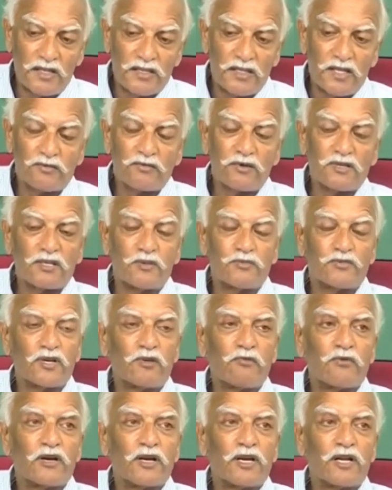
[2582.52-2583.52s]
This was
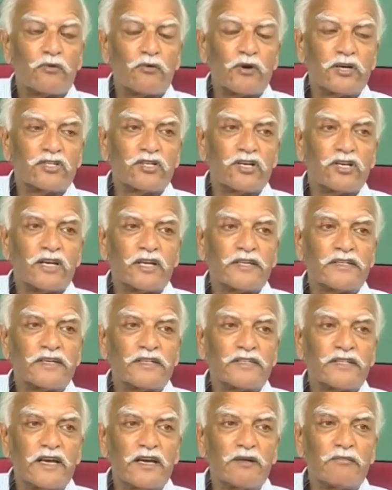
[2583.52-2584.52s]
subsequently questioned as I
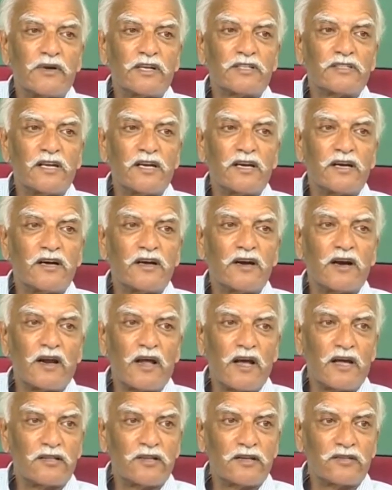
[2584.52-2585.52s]
said by Singer and
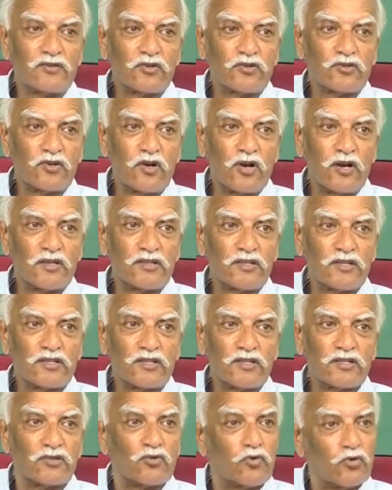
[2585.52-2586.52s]
other
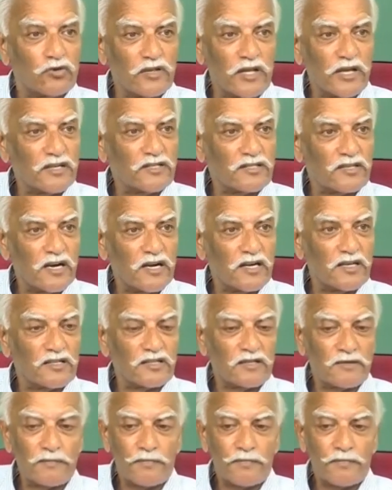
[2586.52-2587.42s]
sociologists through their studies.